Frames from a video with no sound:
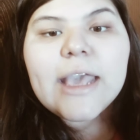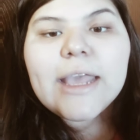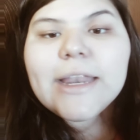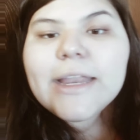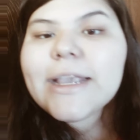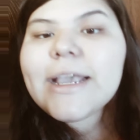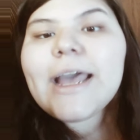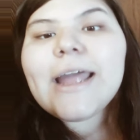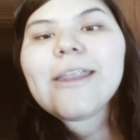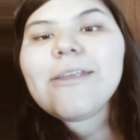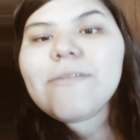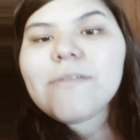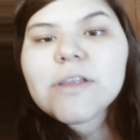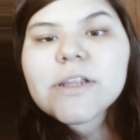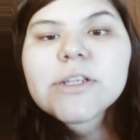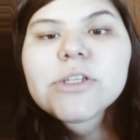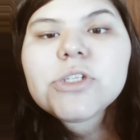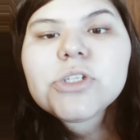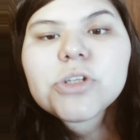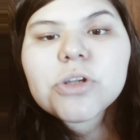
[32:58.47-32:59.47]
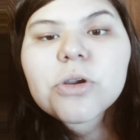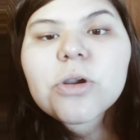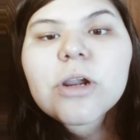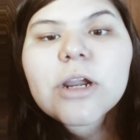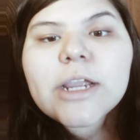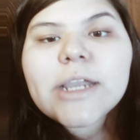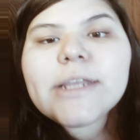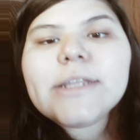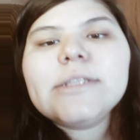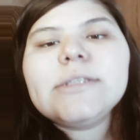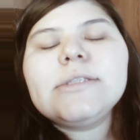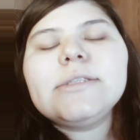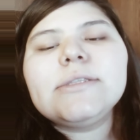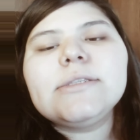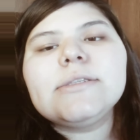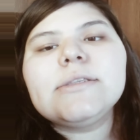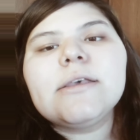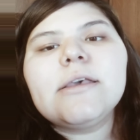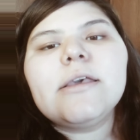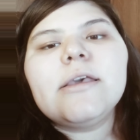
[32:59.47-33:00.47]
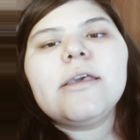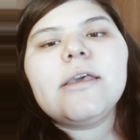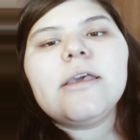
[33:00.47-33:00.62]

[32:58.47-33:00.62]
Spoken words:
any kind of insurance